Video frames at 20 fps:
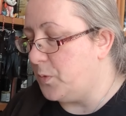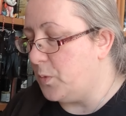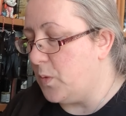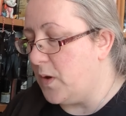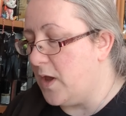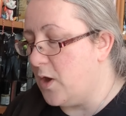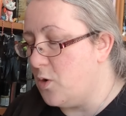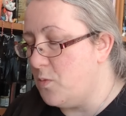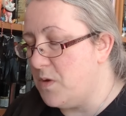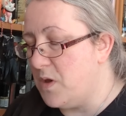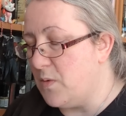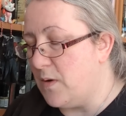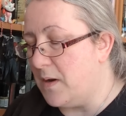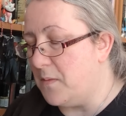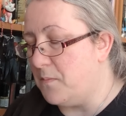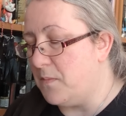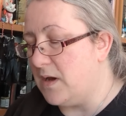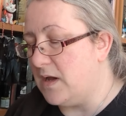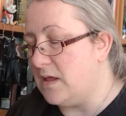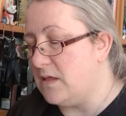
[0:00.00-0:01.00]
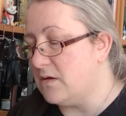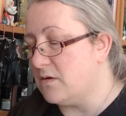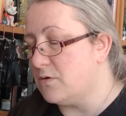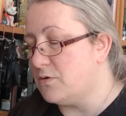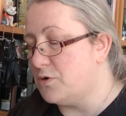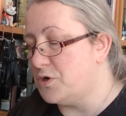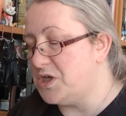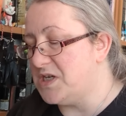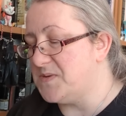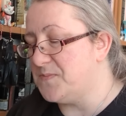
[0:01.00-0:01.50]
We hope you admire the
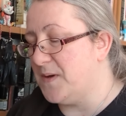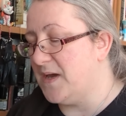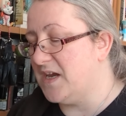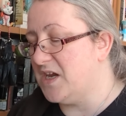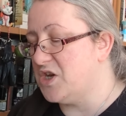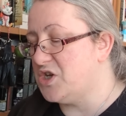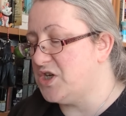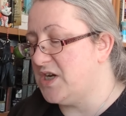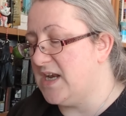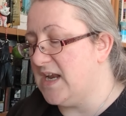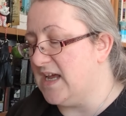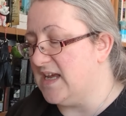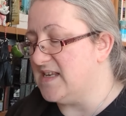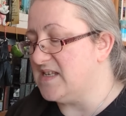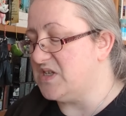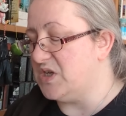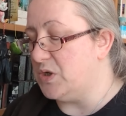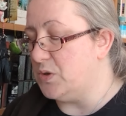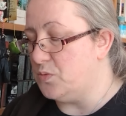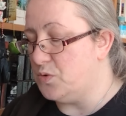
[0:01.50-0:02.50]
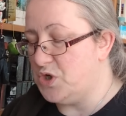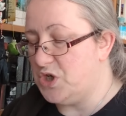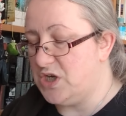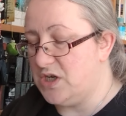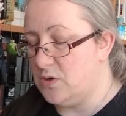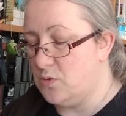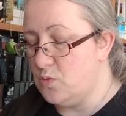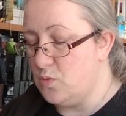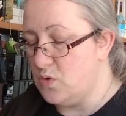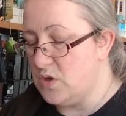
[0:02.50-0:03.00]
gorgeous packaging as you
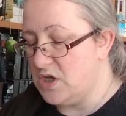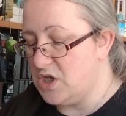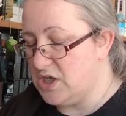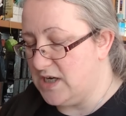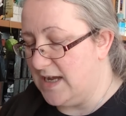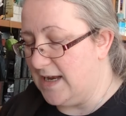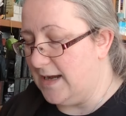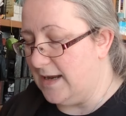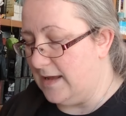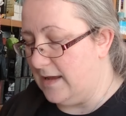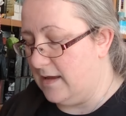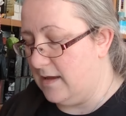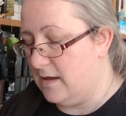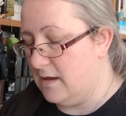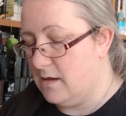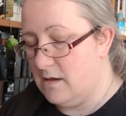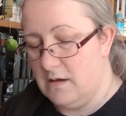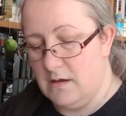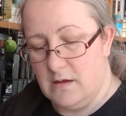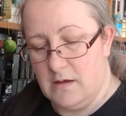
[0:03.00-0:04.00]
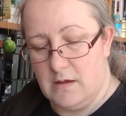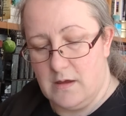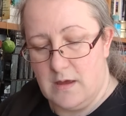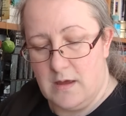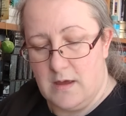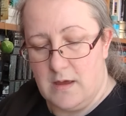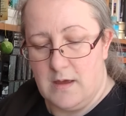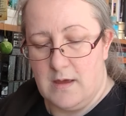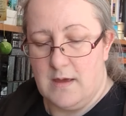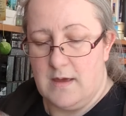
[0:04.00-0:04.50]
chew the jelly
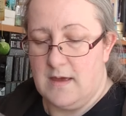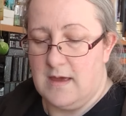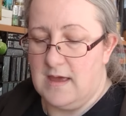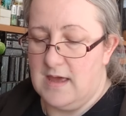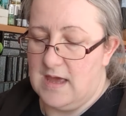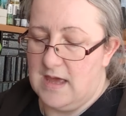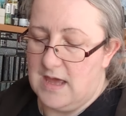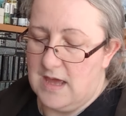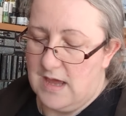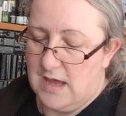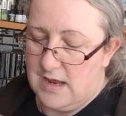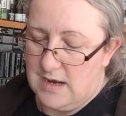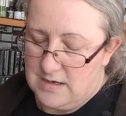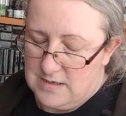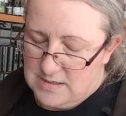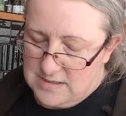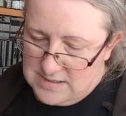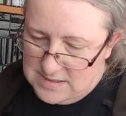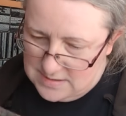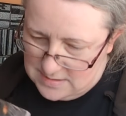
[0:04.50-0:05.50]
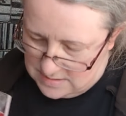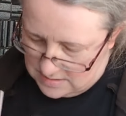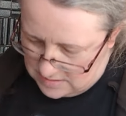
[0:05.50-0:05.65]
and